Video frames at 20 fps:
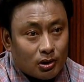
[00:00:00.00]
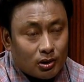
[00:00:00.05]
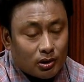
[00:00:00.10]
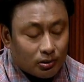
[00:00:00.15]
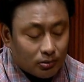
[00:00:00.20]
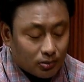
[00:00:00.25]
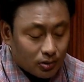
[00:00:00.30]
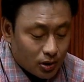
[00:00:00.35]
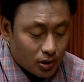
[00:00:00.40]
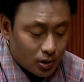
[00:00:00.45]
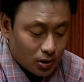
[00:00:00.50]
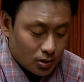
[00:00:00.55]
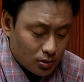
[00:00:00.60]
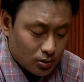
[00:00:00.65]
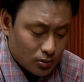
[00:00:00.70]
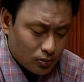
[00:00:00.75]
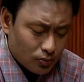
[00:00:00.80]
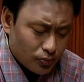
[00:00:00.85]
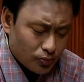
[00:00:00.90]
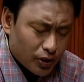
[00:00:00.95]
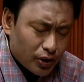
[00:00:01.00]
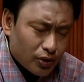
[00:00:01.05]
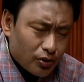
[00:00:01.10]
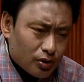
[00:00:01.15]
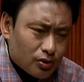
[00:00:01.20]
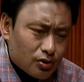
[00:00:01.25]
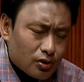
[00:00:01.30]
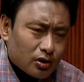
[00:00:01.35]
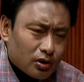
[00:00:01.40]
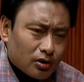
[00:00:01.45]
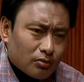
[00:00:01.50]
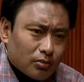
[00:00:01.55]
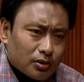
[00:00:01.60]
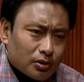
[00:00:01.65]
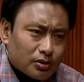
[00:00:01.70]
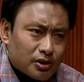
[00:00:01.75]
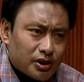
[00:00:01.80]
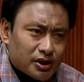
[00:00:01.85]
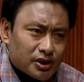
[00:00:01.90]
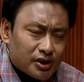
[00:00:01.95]
Now, when you're talking
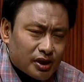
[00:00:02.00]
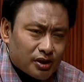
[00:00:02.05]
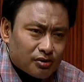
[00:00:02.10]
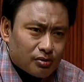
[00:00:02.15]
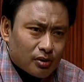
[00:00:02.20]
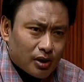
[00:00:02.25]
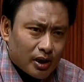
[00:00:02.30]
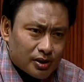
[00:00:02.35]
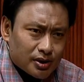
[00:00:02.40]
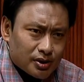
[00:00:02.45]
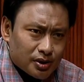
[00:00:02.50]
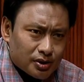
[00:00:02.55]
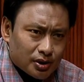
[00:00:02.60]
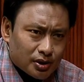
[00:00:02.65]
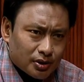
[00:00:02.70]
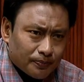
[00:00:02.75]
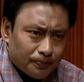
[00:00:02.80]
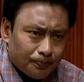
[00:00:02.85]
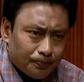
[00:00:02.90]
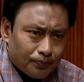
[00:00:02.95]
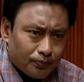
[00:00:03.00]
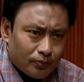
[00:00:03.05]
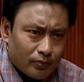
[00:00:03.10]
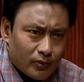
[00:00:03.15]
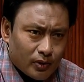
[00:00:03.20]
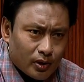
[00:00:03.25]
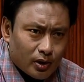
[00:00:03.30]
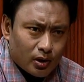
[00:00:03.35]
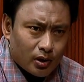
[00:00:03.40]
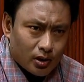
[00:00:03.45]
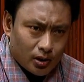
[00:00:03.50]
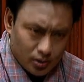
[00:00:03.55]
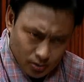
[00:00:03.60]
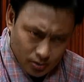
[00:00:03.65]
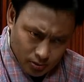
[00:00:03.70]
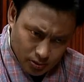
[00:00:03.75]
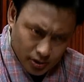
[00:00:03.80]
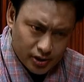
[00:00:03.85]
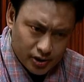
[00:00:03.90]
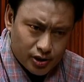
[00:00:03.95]
about decentralization,
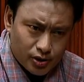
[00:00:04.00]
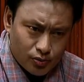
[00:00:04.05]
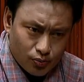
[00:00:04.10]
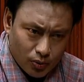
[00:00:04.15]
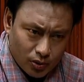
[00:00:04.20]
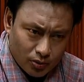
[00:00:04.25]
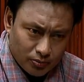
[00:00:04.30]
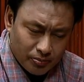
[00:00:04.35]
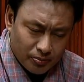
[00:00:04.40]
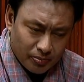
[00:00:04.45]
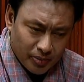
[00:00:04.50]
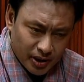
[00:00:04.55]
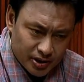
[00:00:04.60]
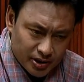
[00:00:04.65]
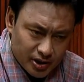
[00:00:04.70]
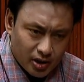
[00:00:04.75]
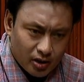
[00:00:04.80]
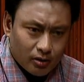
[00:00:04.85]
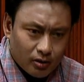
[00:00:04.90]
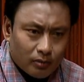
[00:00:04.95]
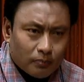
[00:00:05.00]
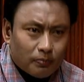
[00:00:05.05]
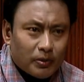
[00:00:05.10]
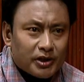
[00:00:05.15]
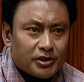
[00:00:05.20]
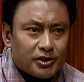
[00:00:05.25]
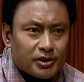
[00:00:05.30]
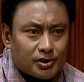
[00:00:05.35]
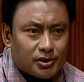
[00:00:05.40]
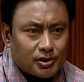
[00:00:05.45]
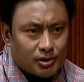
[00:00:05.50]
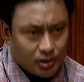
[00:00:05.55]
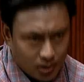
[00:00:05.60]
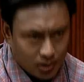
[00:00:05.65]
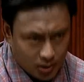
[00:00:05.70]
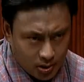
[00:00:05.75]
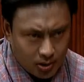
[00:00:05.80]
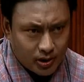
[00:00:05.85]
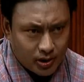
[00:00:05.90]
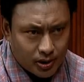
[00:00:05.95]
this is one of the major pledges
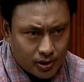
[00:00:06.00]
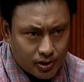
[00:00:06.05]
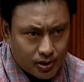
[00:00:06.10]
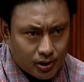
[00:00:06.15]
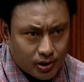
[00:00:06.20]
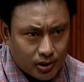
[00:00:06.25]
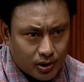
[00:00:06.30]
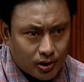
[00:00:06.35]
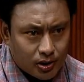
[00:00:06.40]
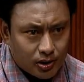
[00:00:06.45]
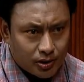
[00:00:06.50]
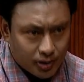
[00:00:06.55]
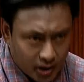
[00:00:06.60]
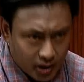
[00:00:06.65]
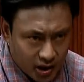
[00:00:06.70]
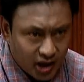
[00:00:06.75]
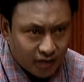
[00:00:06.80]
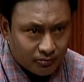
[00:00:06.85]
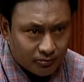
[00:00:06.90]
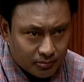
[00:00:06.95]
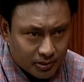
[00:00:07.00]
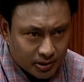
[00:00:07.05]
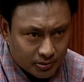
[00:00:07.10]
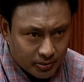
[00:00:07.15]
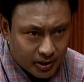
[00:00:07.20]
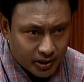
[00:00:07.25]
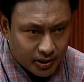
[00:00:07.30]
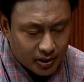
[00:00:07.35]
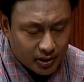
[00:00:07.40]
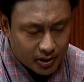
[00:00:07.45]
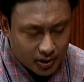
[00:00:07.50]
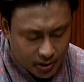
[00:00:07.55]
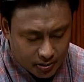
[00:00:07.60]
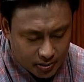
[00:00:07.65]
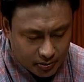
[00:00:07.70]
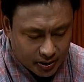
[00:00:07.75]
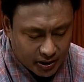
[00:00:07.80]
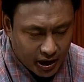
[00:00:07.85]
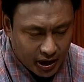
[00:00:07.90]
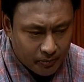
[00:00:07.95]
that your government made
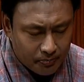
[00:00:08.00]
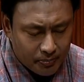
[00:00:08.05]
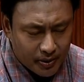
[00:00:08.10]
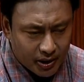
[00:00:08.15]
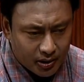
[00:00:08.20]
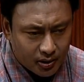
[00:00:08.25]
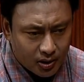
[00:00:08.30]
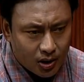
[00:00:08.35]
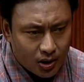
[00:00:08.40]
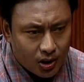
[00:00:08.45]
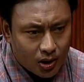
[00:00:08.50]
during campaign.